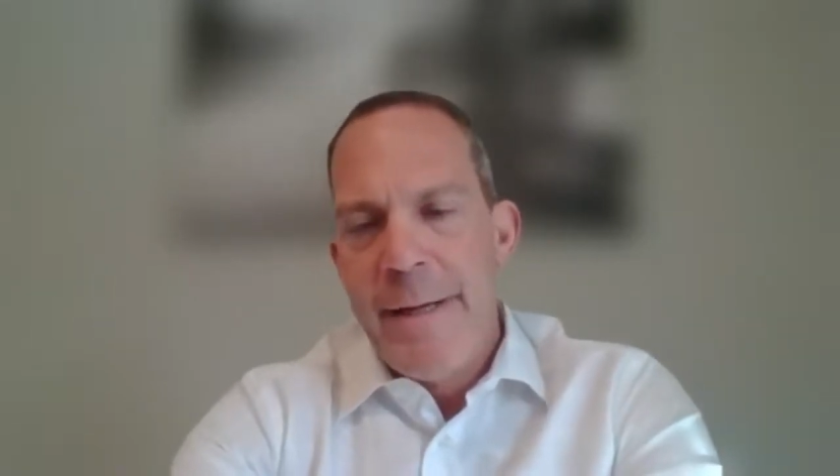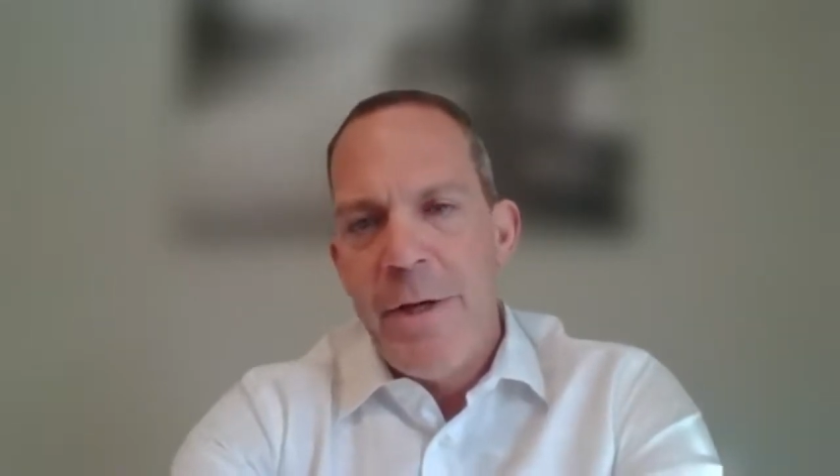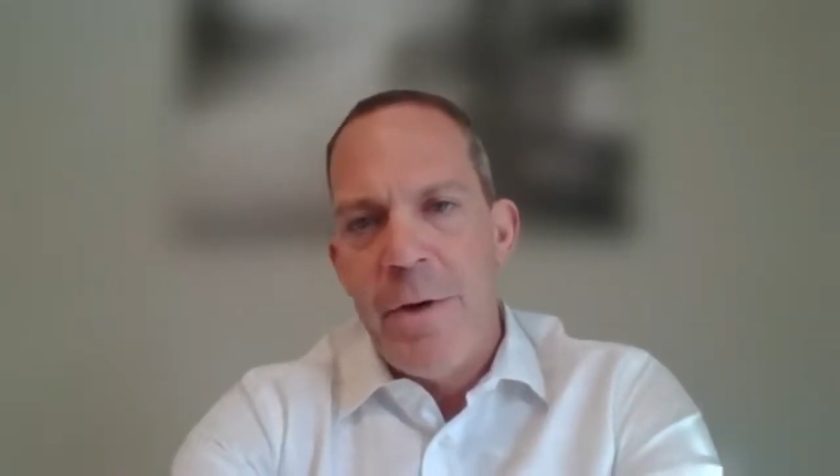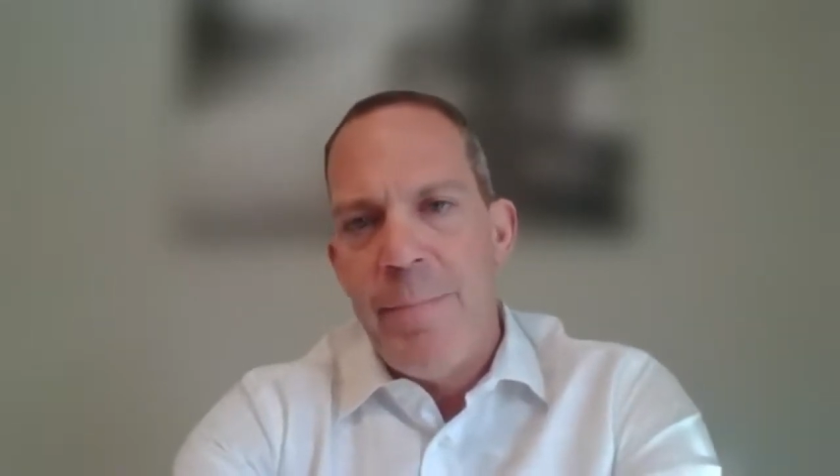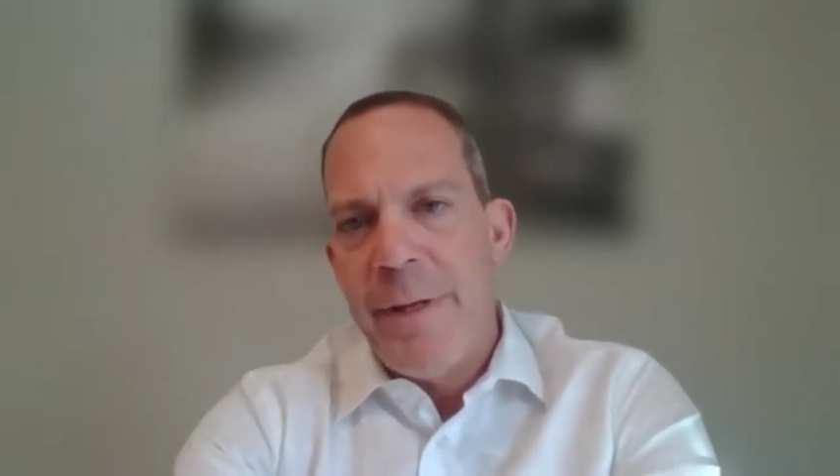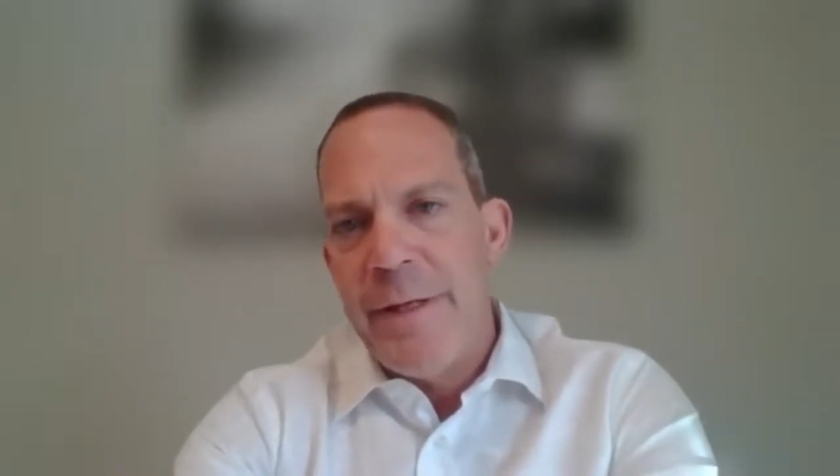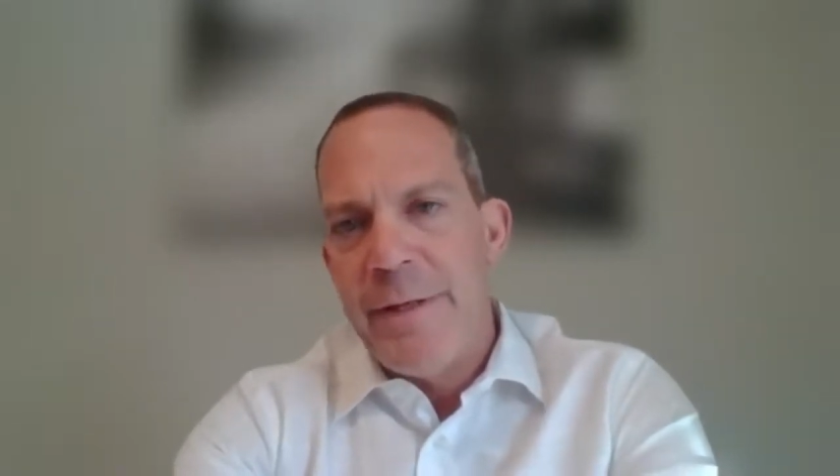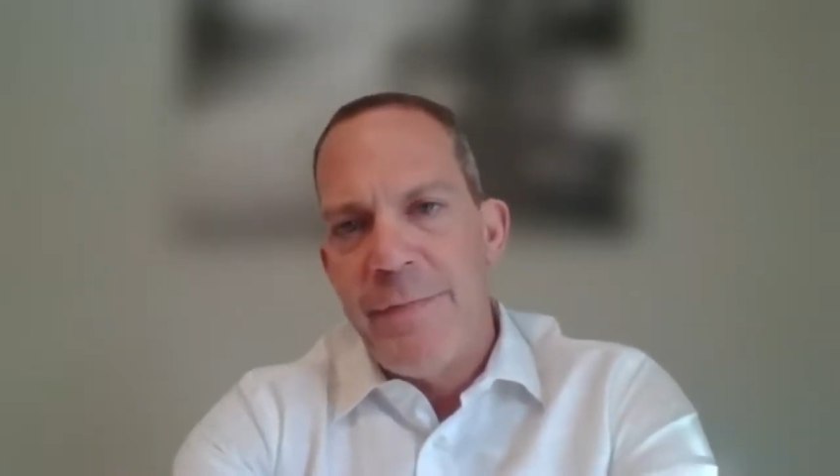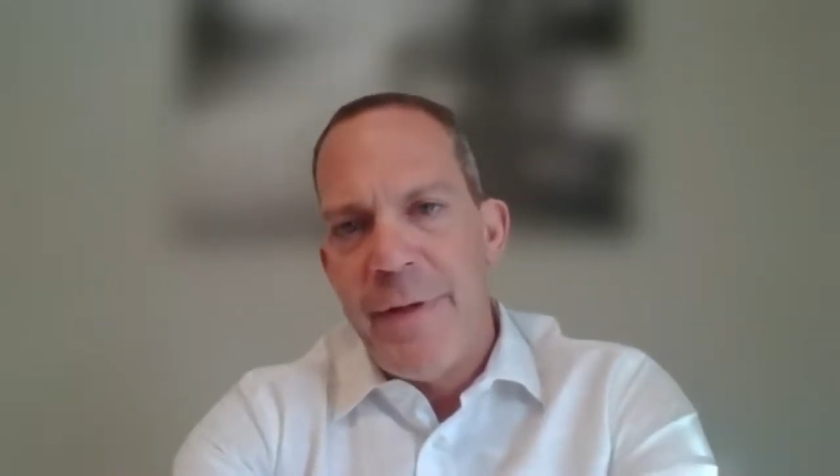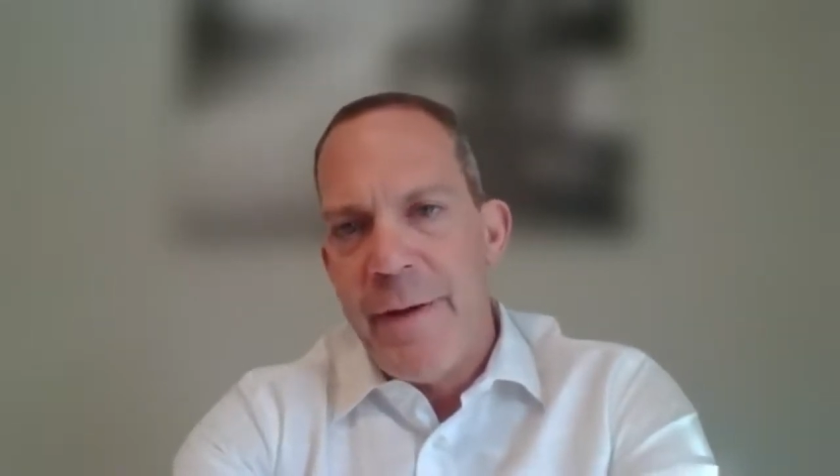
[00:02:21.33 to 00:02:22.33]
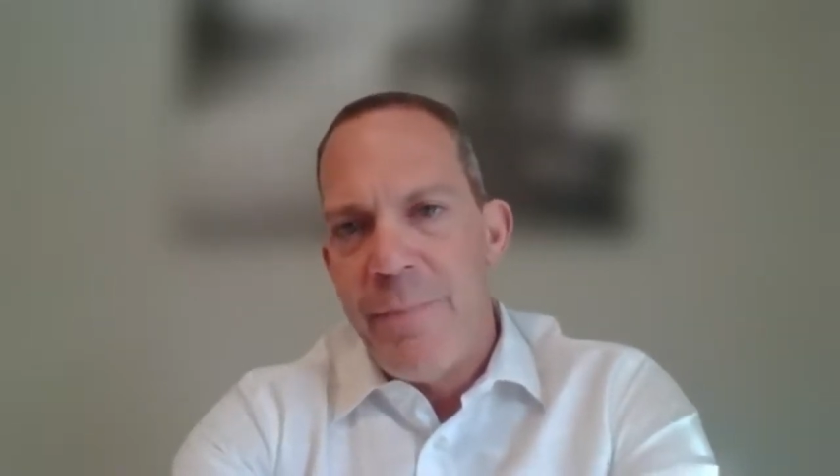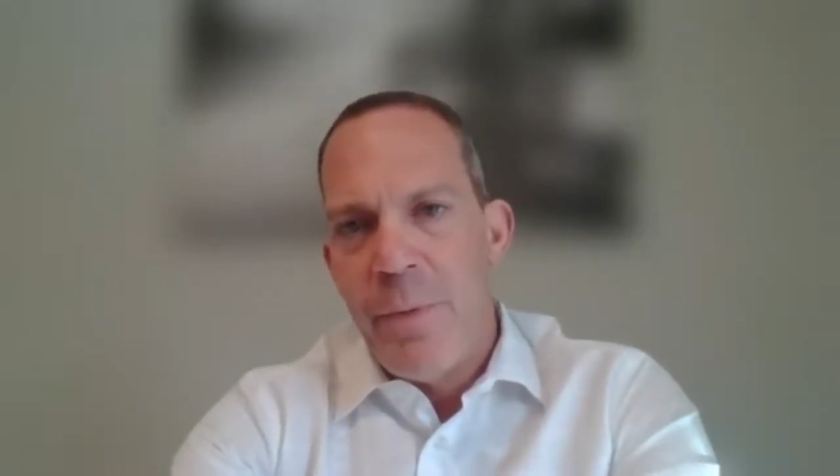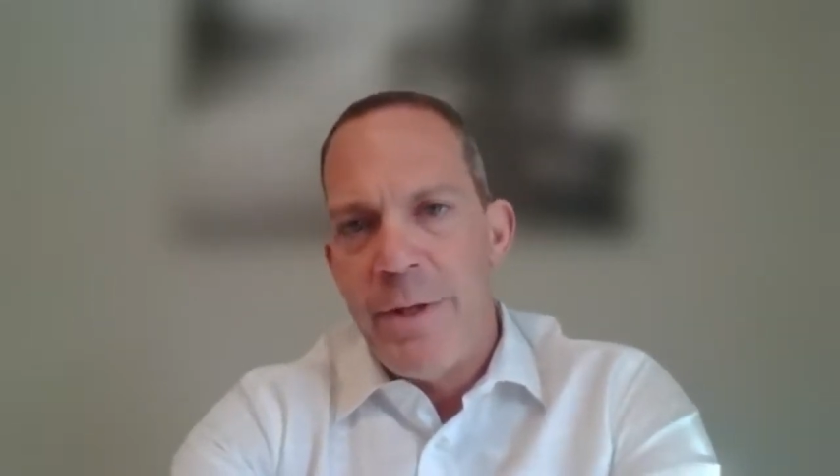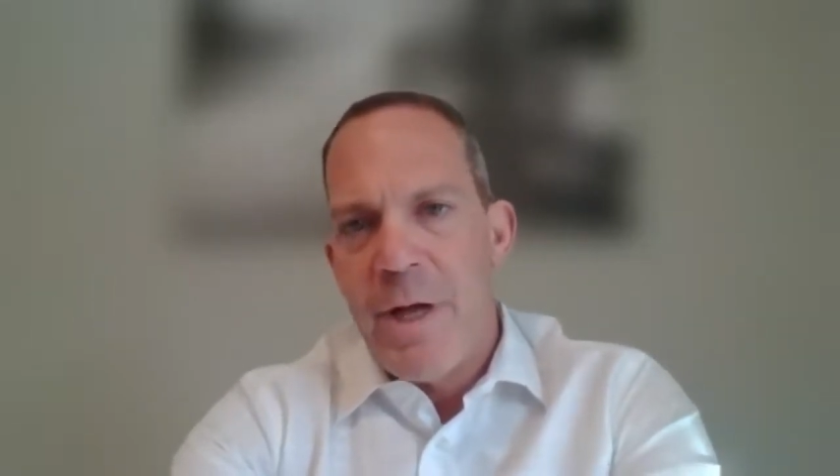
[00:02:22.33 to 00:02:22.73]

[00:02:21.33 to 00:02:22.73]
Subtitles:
millions of data points